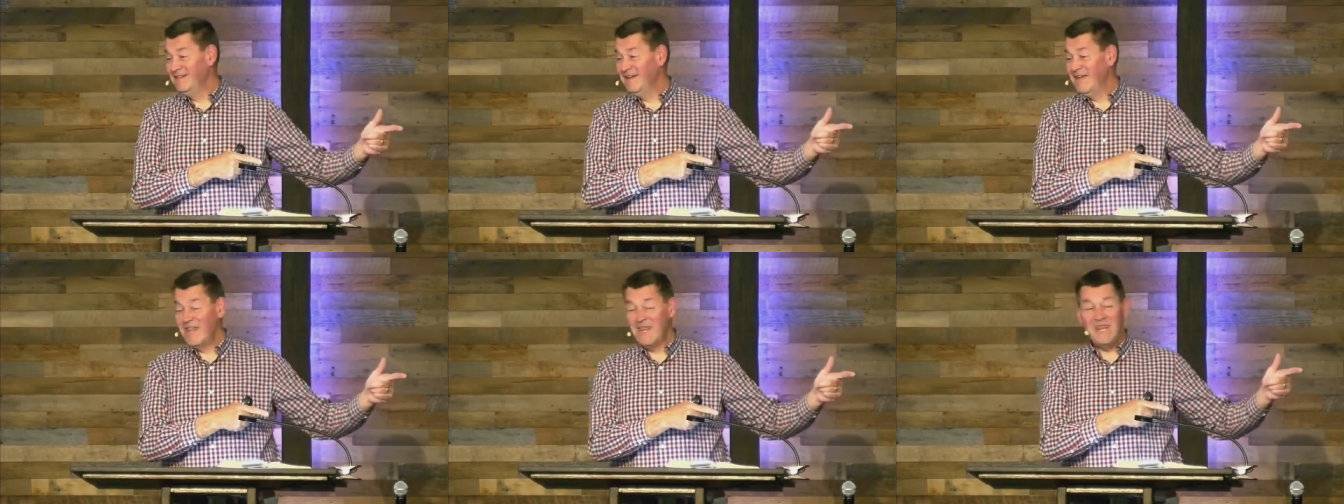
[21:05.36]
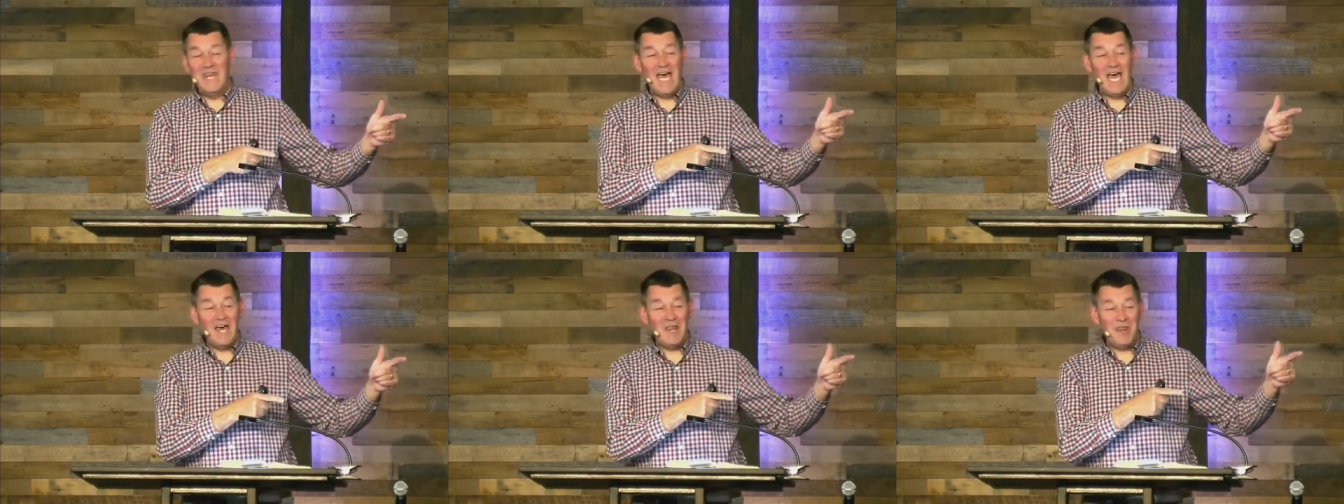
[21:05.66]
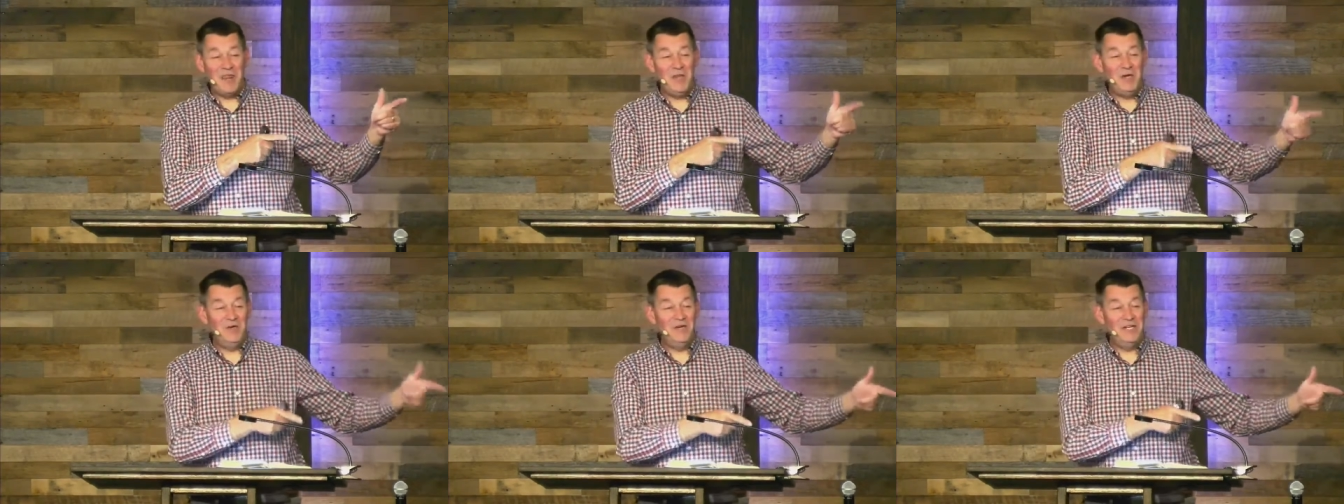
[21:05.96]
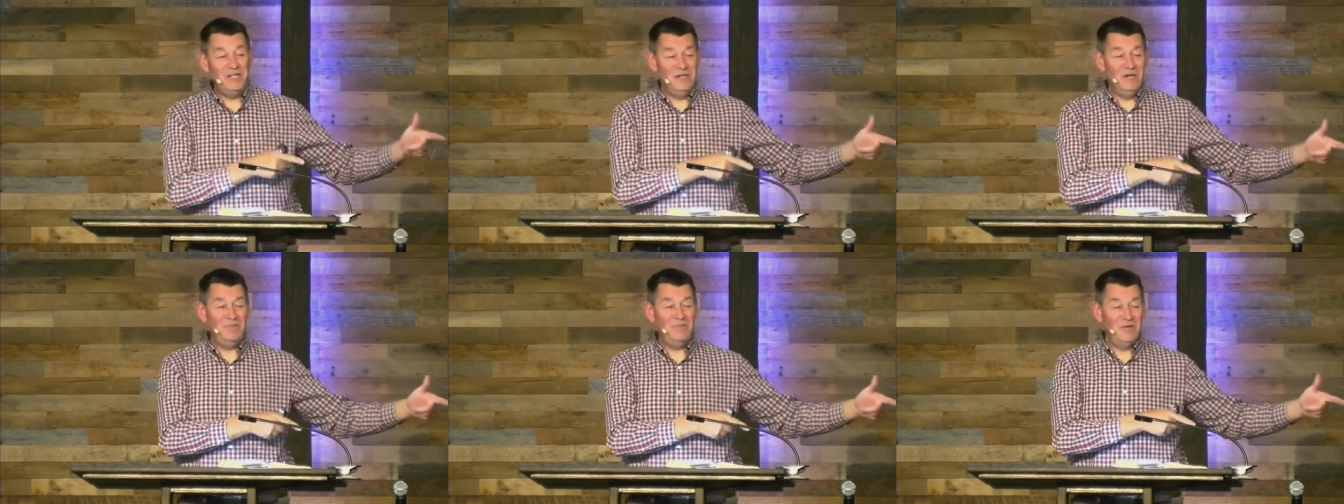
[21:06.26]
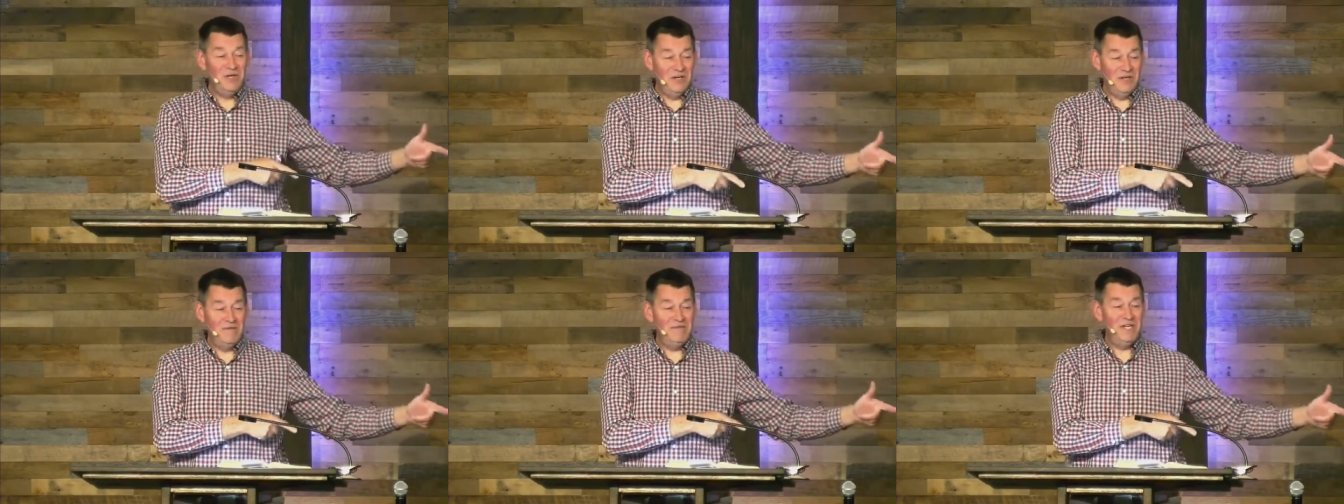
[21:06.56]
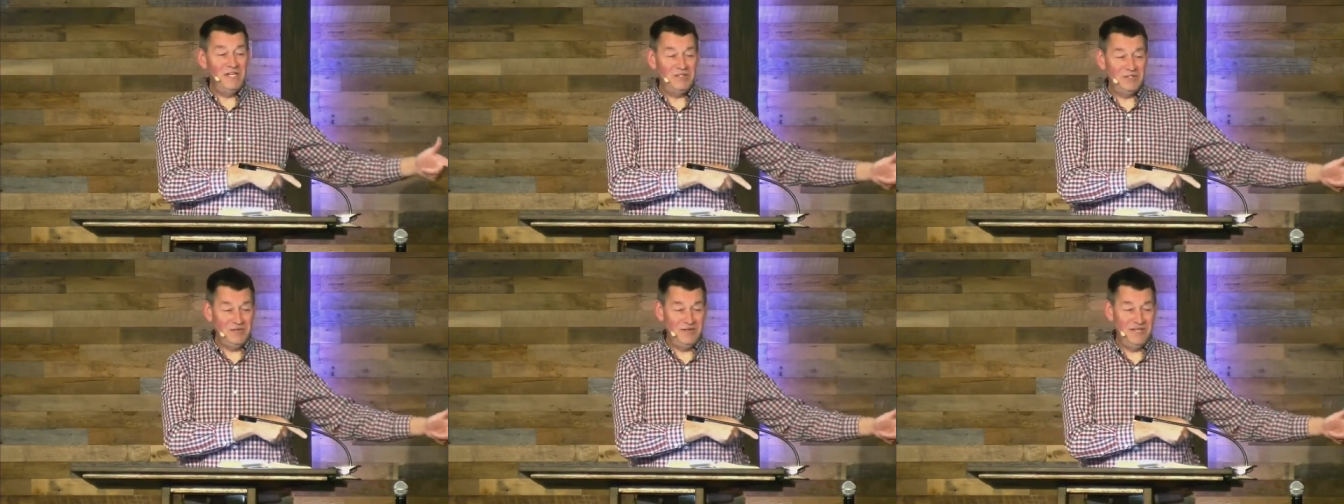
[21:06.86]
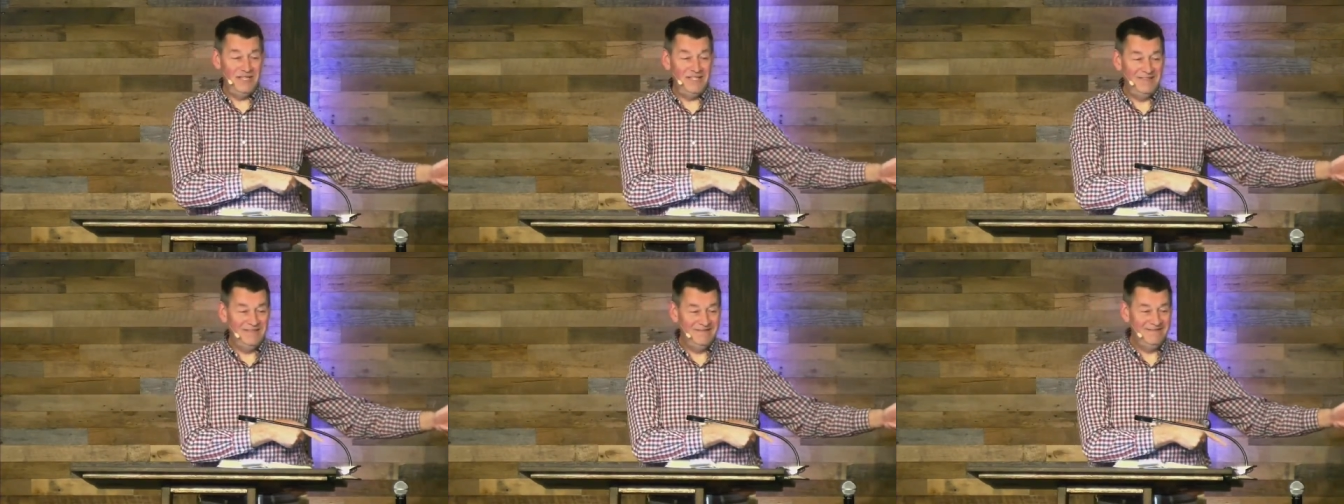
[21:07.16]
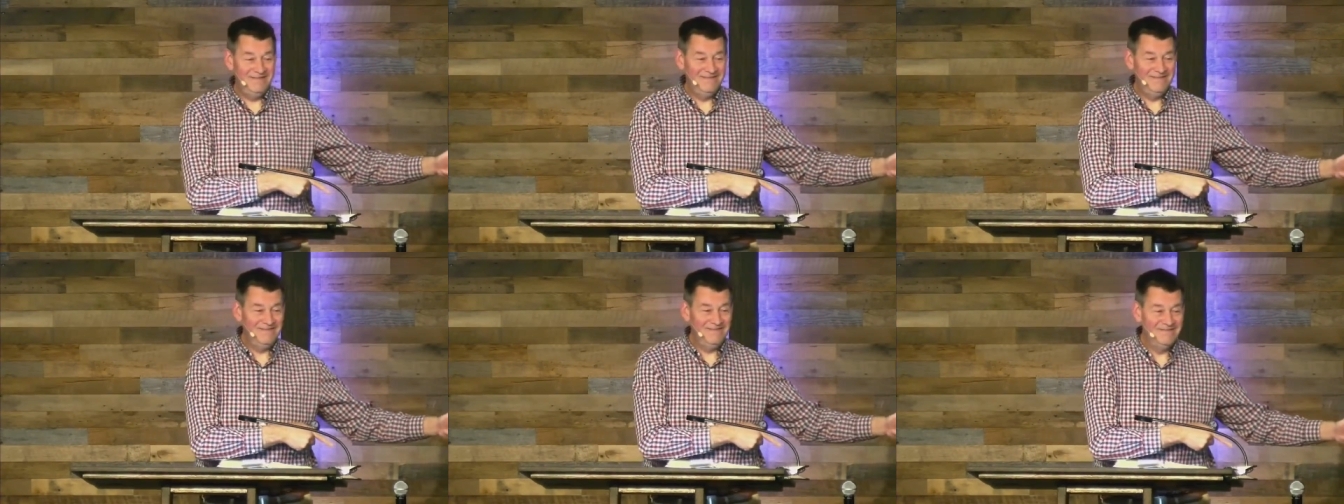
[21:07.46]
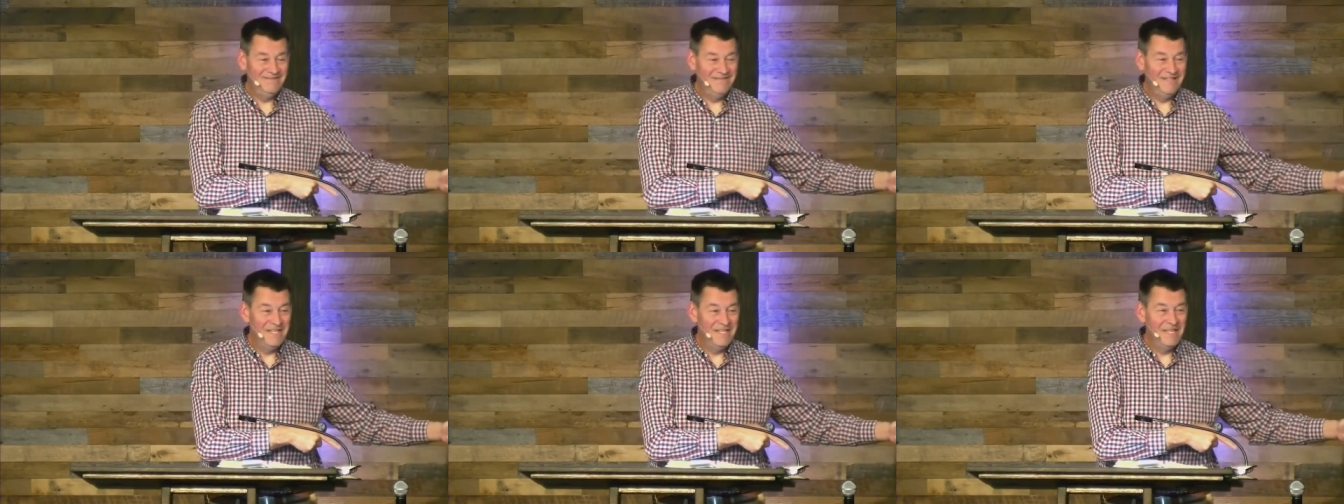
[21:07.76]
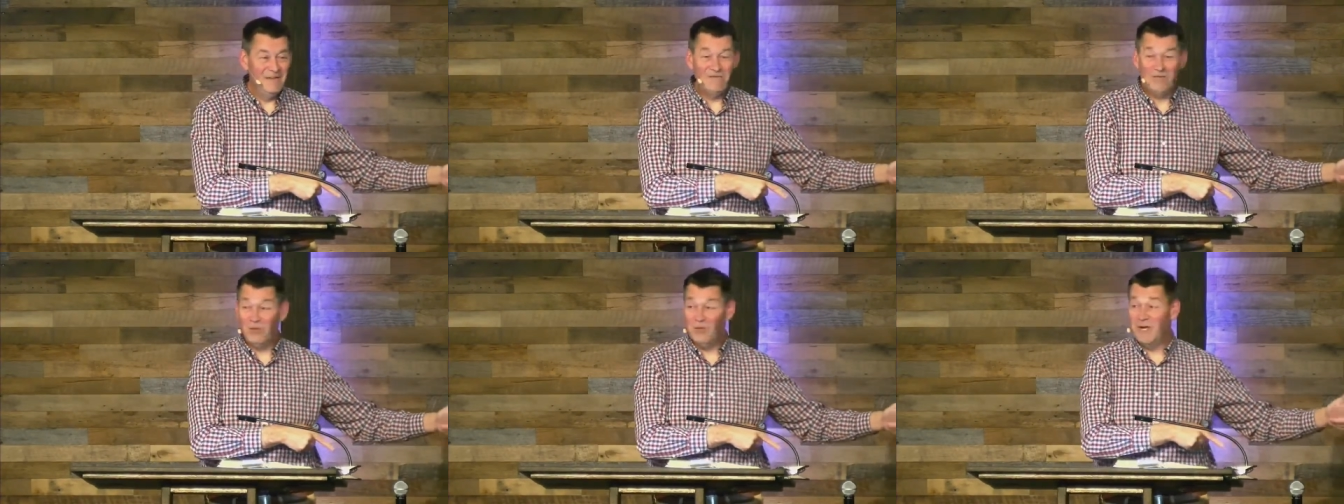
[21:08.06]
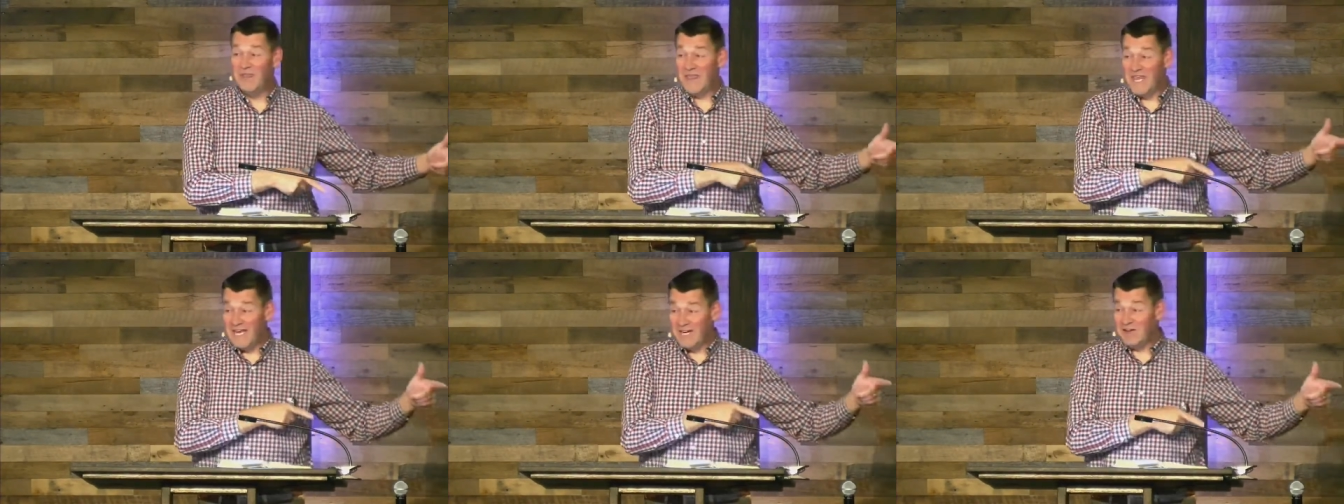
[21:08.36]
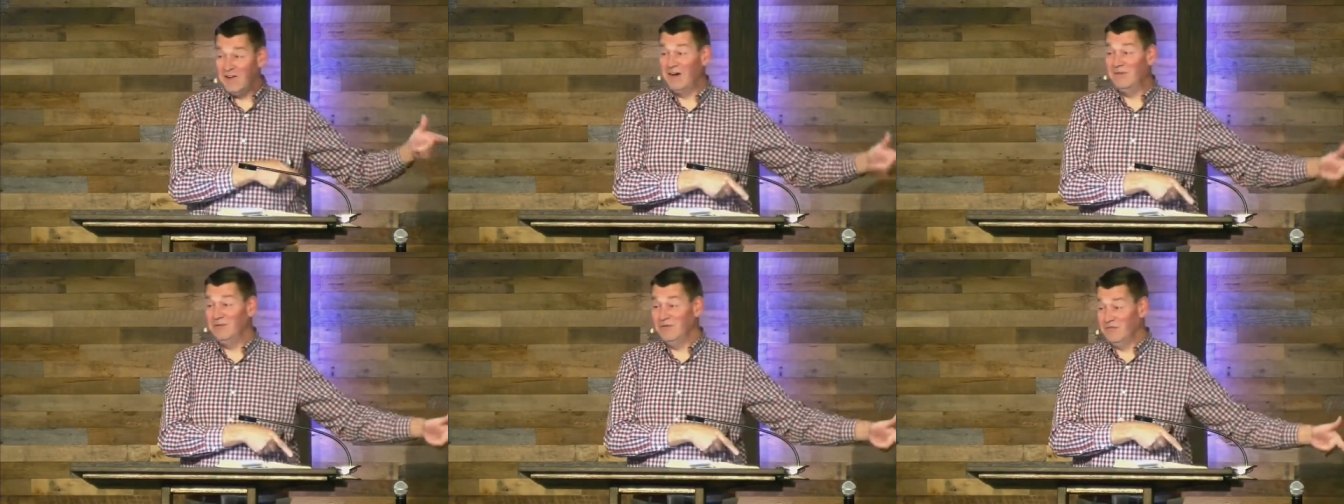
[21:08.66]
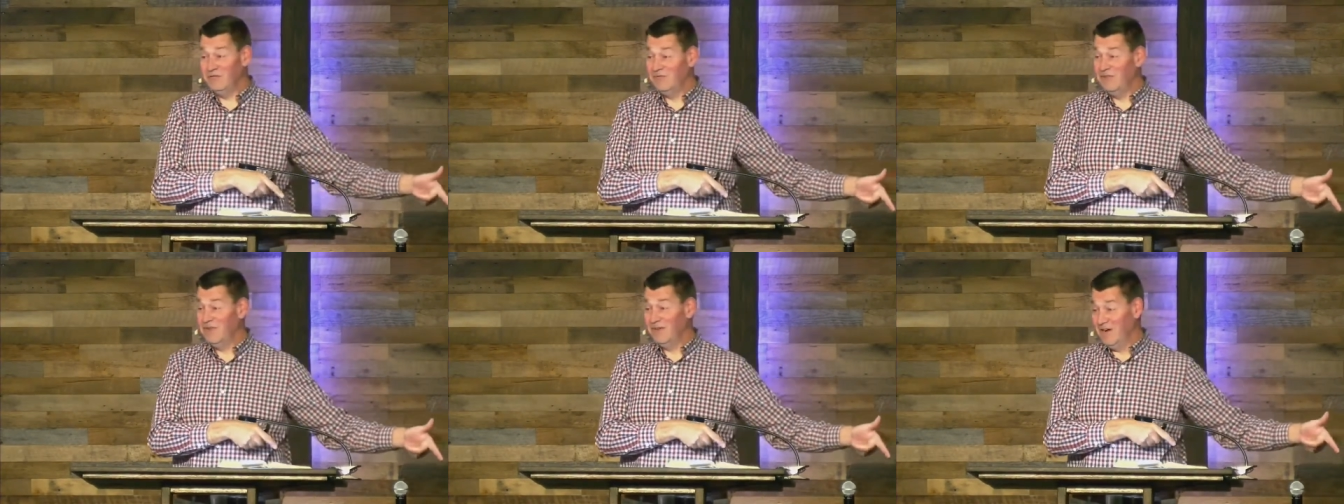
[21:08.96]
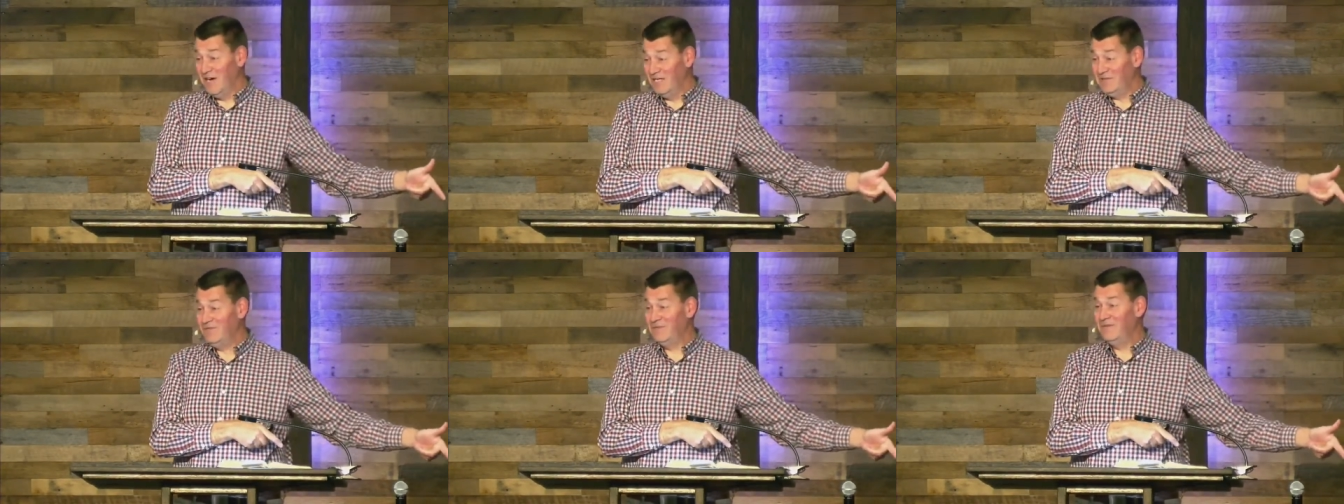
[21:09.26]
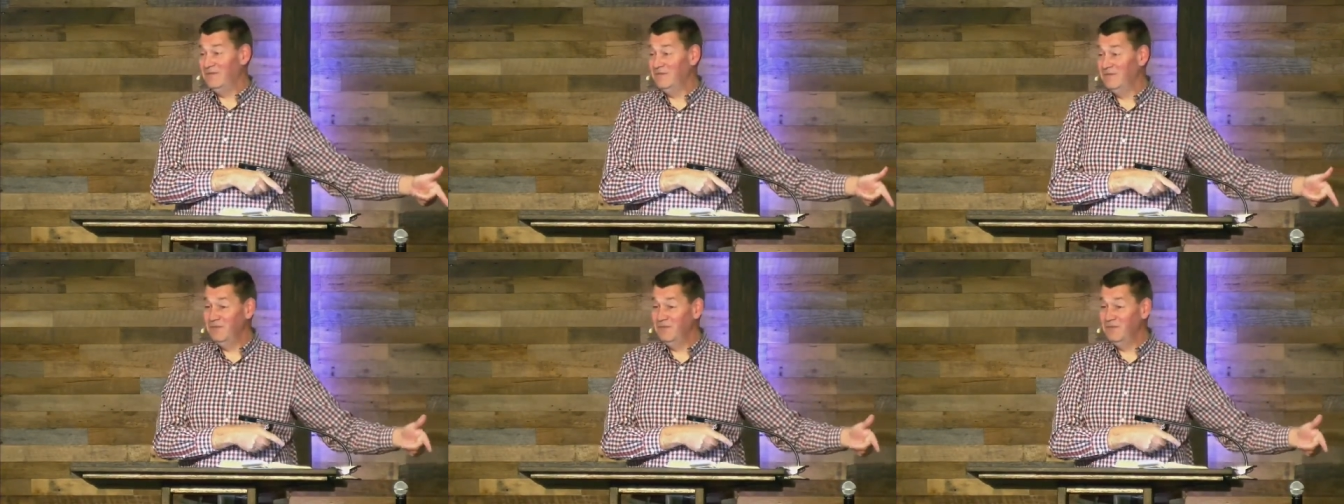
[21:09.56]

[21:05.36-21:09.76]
that 30 year period of history for what they accomplished for the gospel.